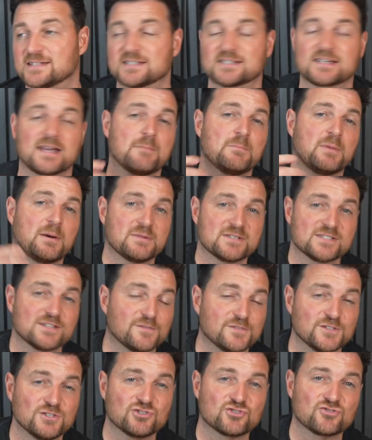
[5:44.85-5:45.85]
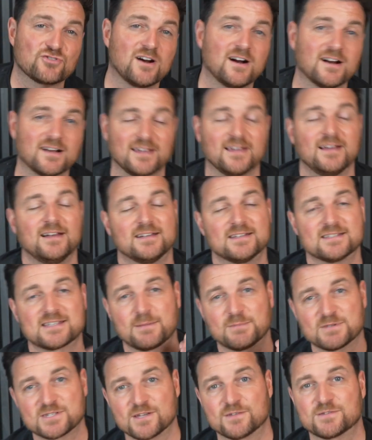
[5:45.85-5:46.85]
Let's go and buy myself a new truck. Let's
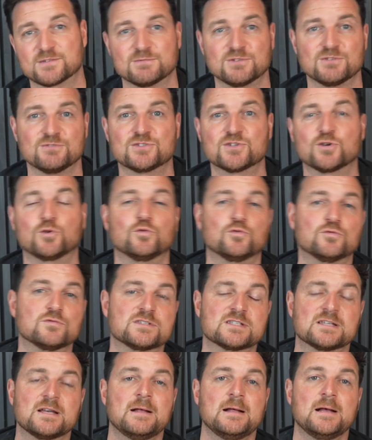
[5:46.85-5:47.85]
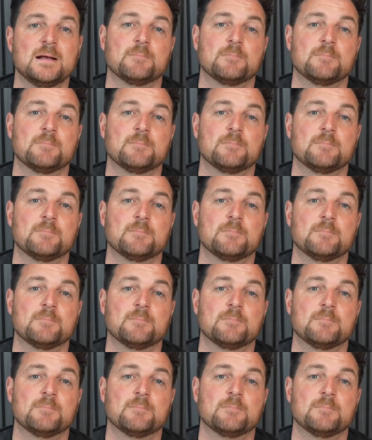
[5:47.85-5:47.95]
get myself some new tools.